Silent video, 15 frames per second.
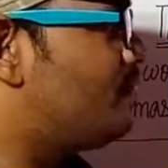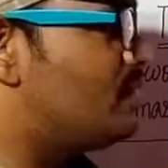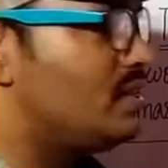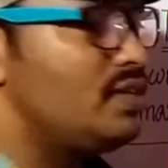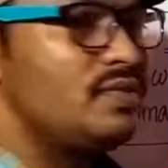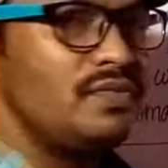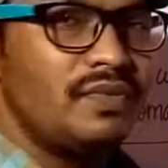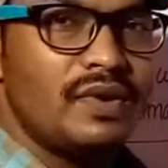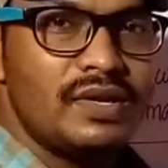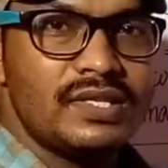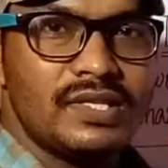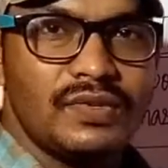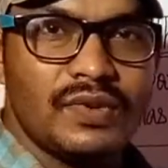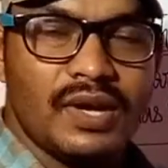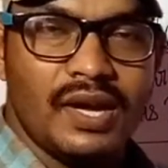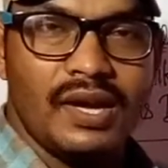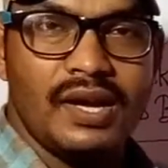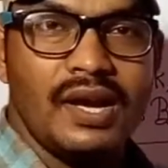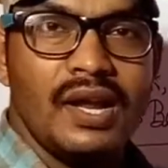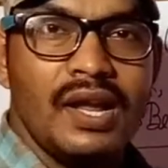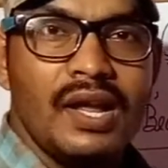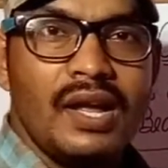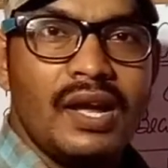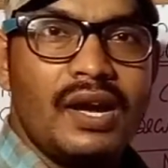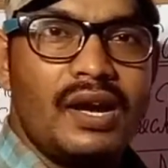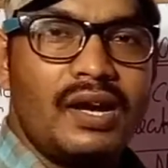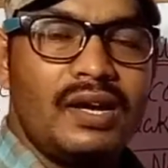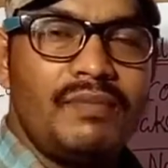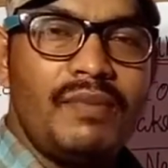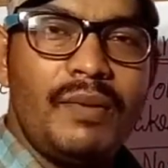these words you can
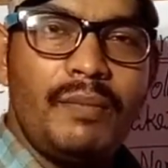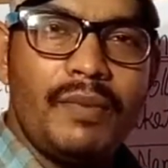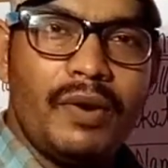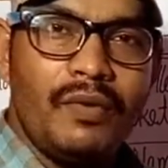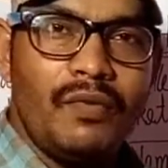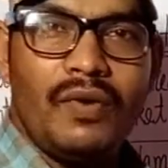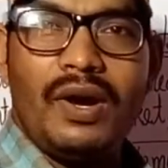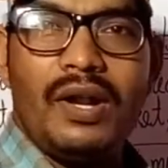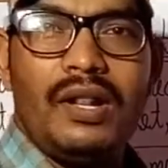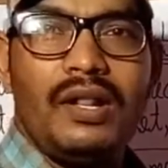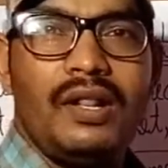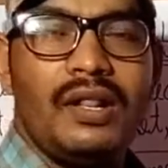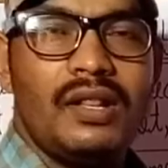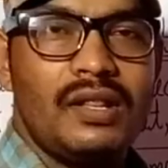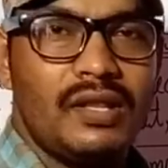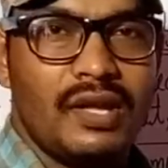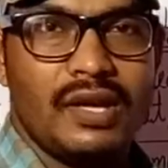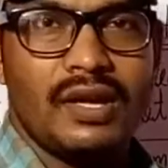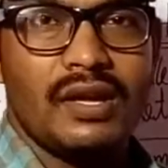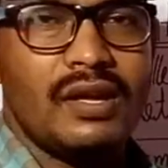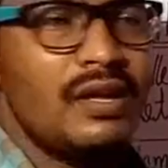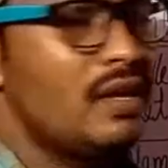remember well the